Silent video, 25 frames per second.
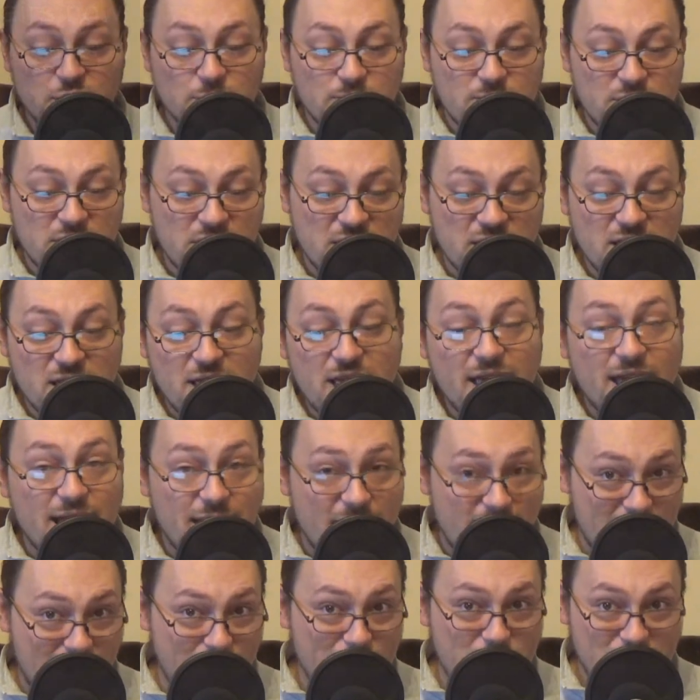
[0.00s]
to be
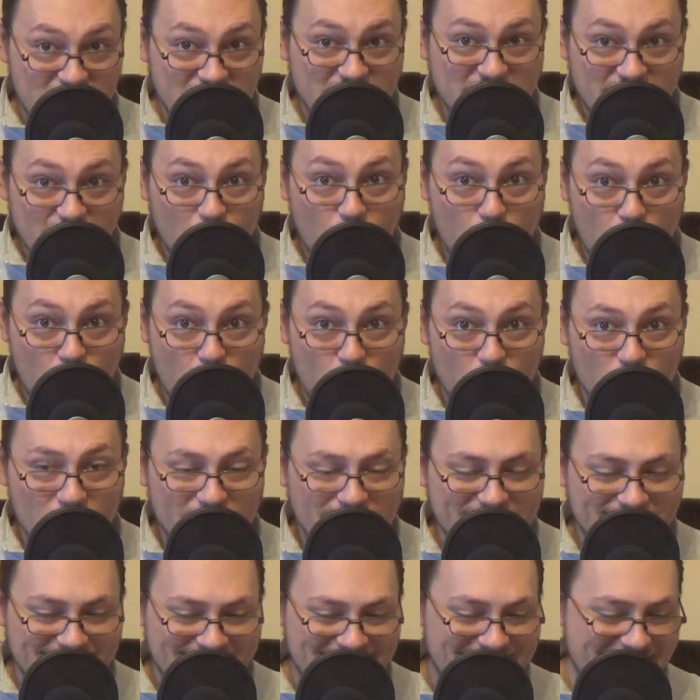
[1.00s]
a bit
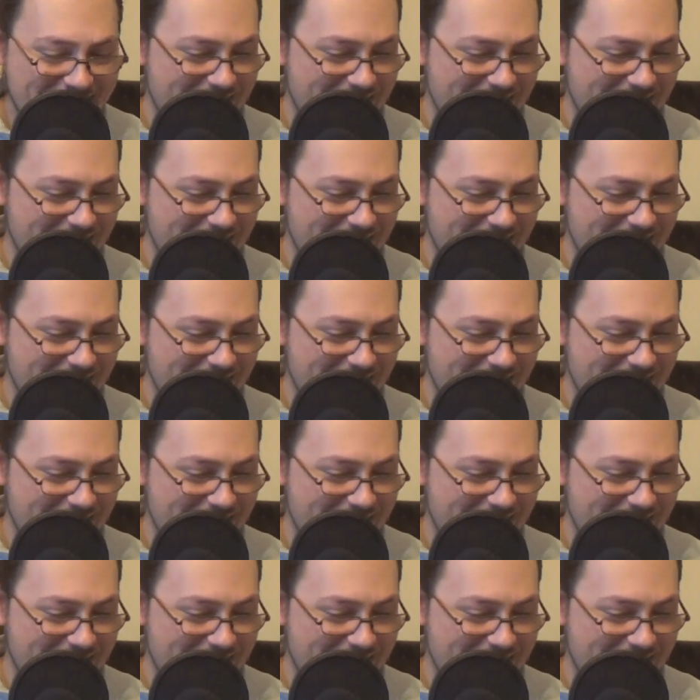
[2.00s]
long.